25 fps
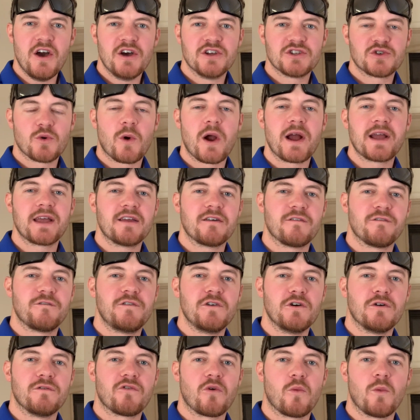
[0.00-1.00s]
to where I get a
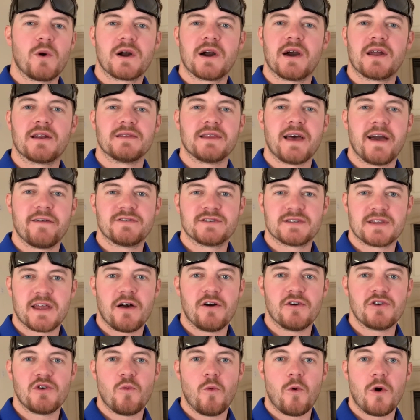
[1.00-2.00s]
feel for what kind of
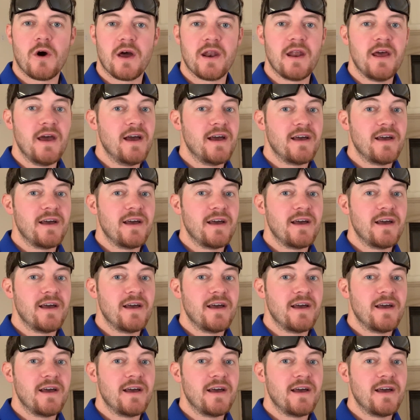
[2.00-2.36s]
lifestyle you want.